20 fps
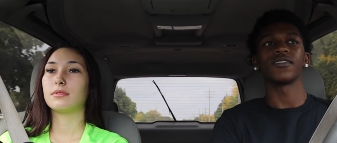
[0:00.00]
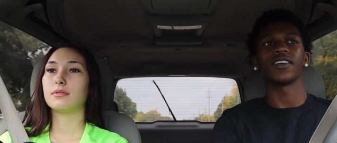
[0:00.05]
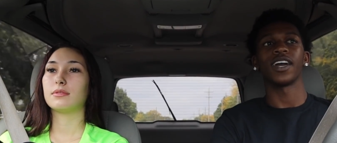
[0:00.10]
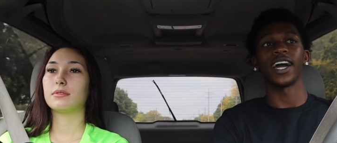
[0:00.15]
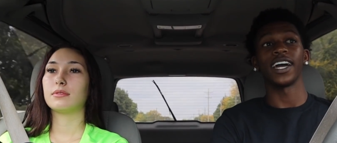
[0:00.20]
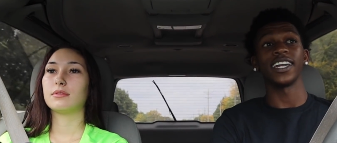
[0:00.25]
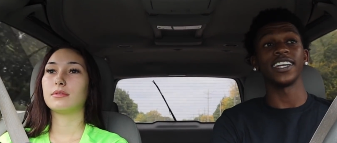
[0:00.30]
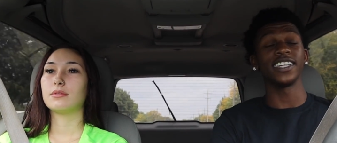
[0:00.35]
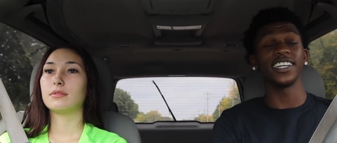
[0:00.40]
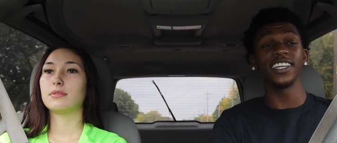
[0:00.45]

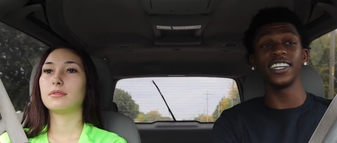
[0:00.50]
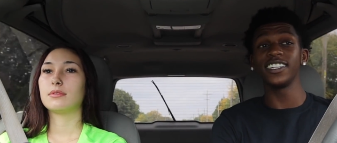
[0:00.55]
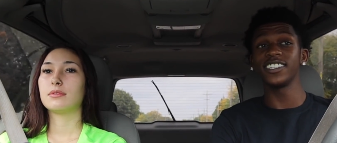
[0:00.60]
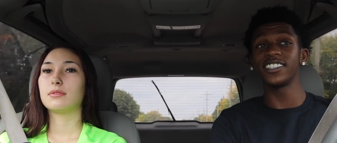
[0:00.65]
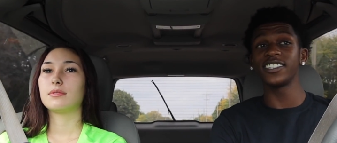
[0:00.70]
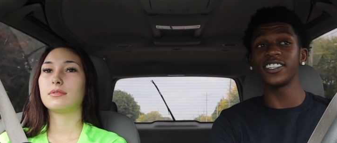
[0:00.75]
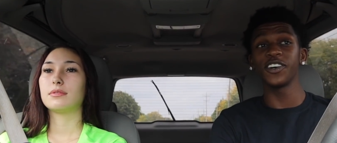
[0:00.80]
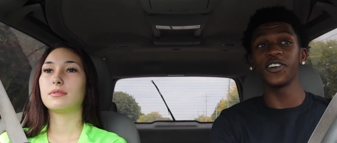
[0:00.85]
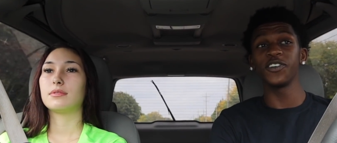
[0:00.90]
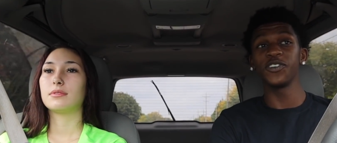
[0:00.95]
Speaker 1: I
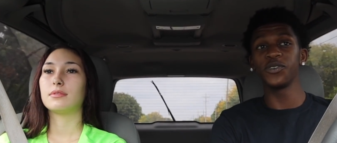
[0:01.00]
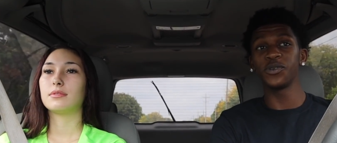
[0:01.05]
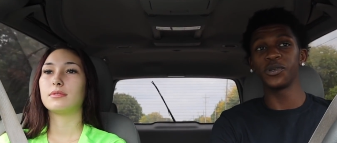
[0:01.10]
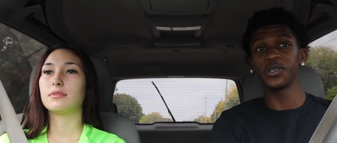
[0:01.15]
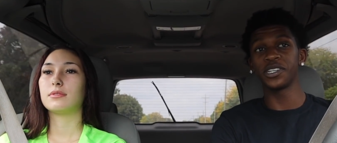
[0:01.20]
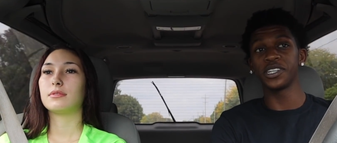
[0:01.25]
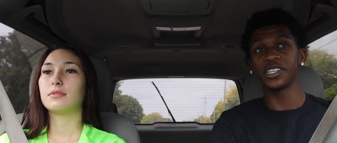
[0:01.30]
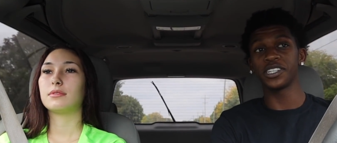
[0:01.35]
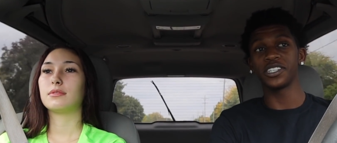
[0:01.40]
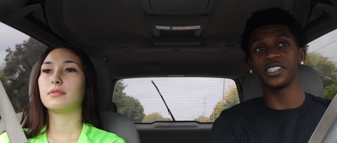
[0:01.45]
didn't tell you
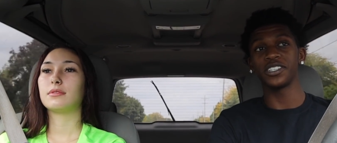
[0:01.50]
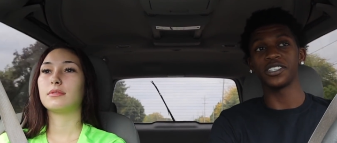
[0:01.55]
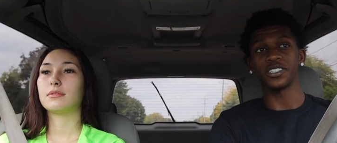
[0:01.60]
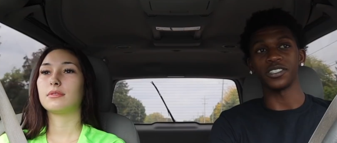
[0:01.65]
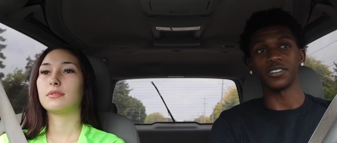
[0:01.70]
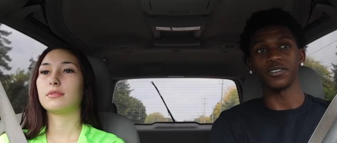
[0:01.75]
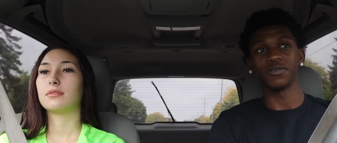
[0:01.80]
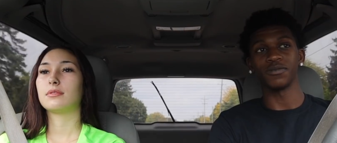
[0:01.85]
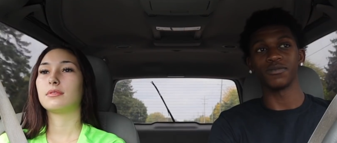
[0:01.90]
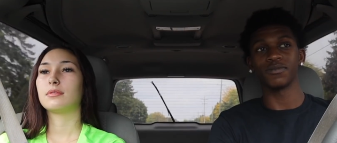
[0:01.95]
to look
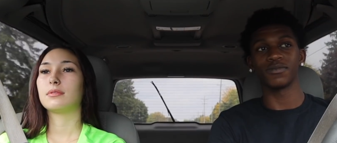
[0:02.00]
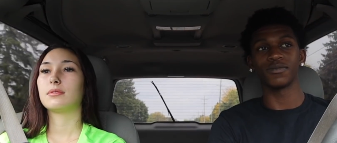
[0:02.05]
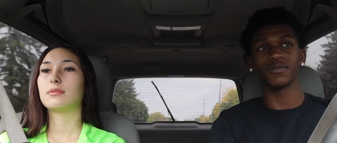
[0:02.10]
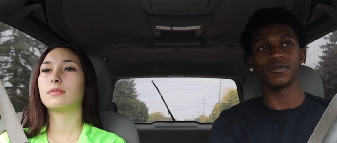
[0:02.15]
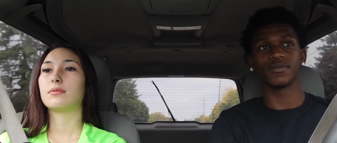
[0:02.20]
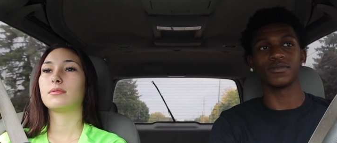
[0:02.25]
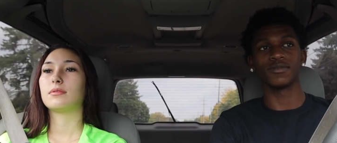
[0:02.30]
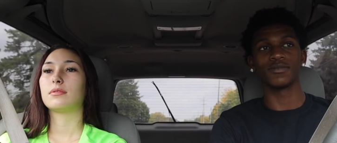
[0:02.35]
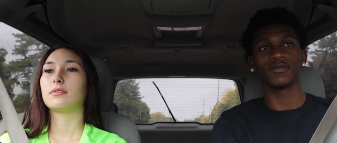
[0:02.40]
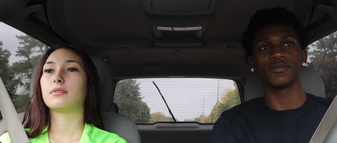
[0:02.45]

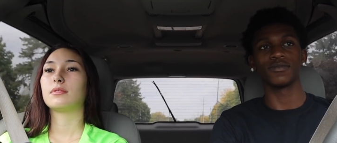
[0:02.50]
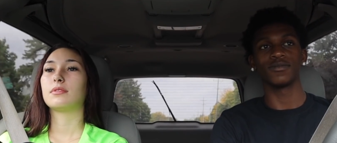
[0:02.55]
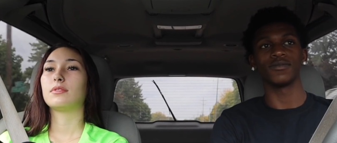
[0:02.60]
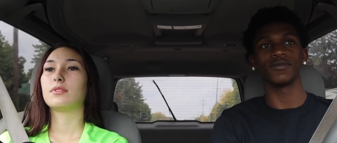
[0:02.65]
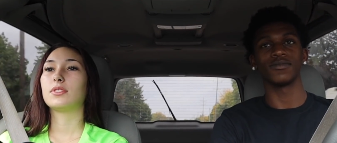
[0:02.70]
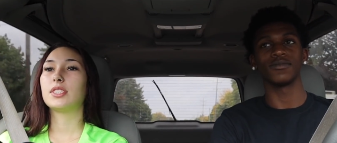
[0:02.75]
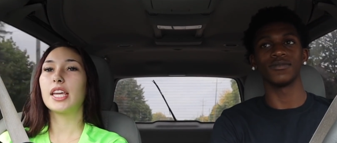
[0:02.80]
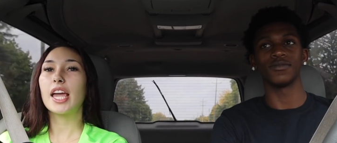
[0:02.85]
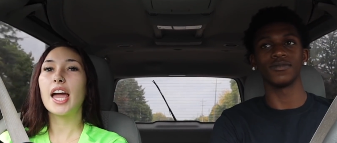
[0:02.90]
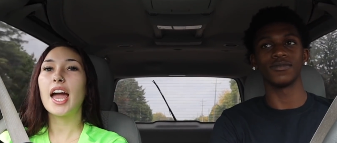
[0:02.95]

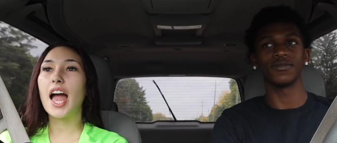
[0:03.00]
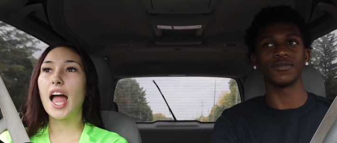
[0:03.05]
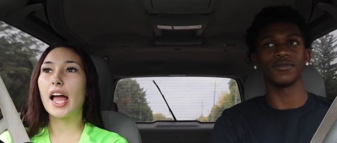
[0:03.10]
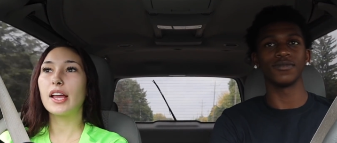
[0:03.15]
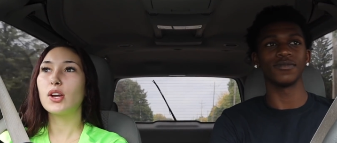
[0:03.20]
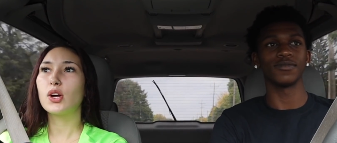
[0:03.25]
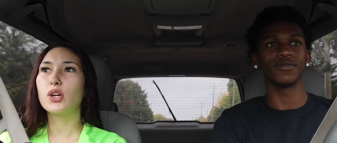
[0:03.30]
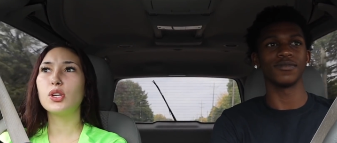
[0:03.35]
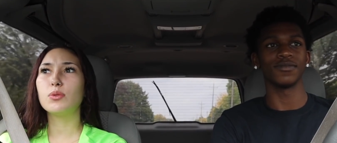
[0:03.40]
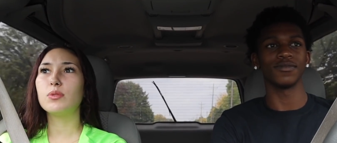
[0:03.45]
good.
Speaker 2: Yeah,
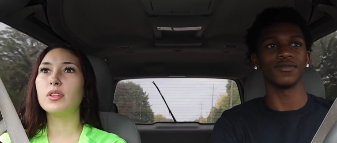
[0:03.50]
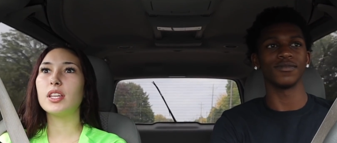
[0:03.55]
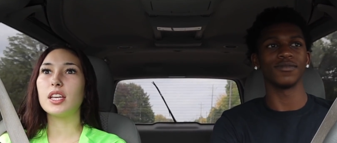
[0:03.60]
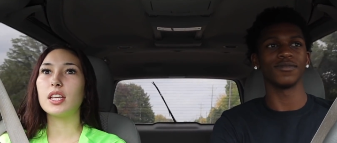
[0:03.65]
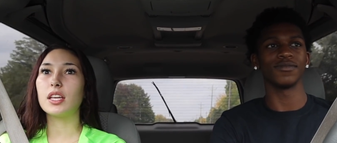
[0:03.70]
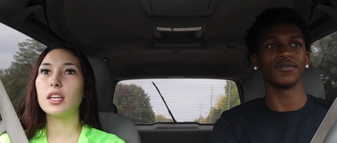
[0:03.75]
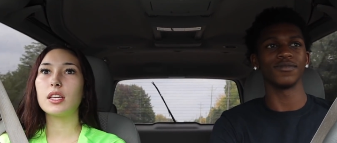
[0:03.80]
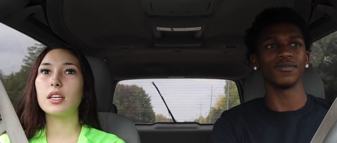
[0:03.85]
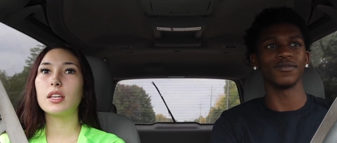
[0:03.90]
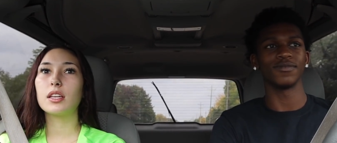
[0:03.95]
I know you
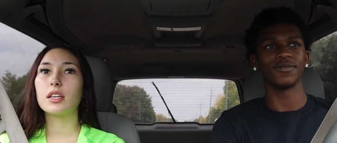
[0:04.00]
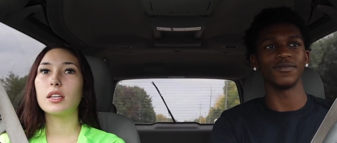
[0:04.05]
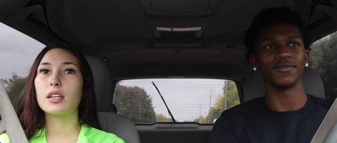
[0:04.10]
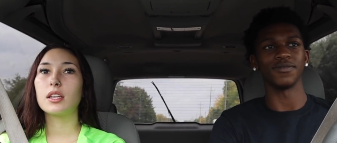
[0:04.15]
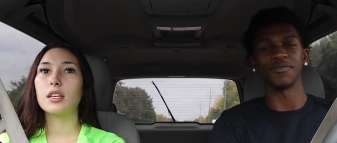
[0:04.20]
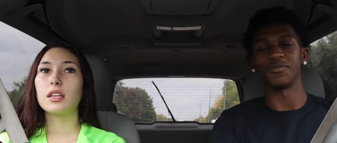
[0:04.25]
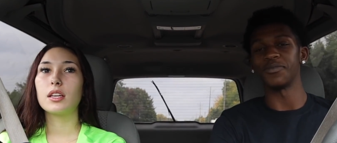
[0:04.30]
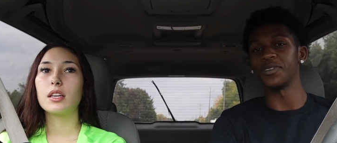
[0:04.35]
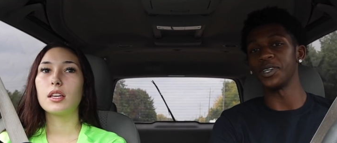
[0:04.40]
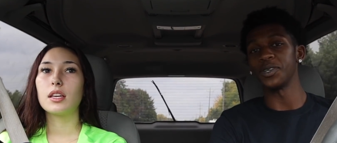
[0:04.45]
didn't.
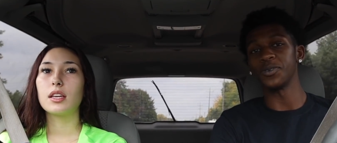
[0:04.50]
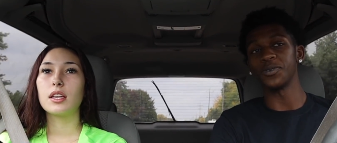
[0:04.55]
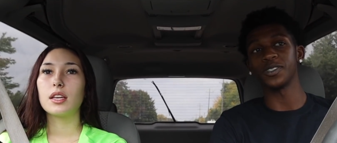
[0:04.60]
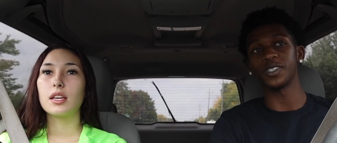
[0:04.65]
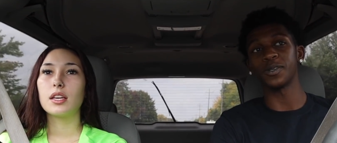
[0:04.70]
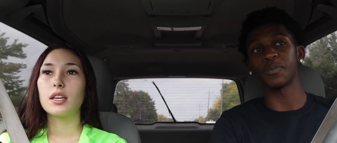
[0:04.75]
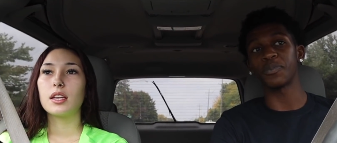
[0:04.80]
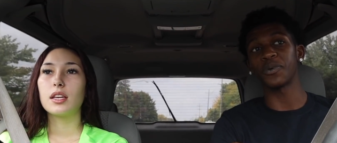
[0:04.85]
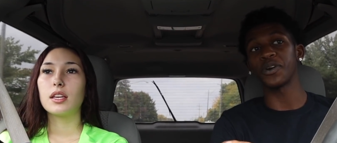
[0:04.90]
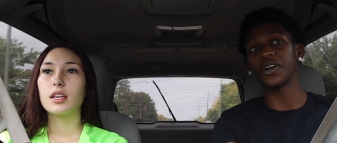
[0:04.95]
Speaker 1: It
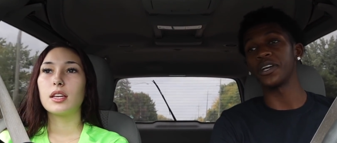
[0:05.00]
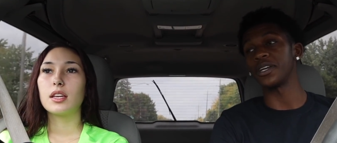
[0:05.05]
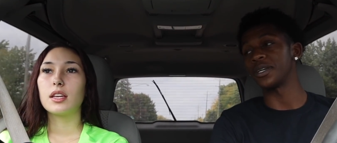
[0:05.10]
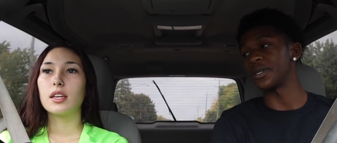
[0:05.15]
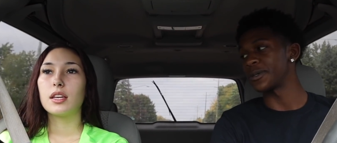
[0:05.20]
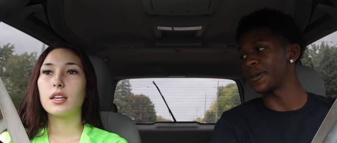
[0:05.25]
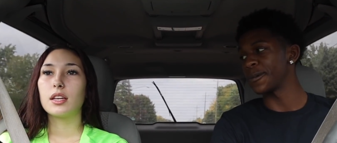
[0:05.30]
was a prank.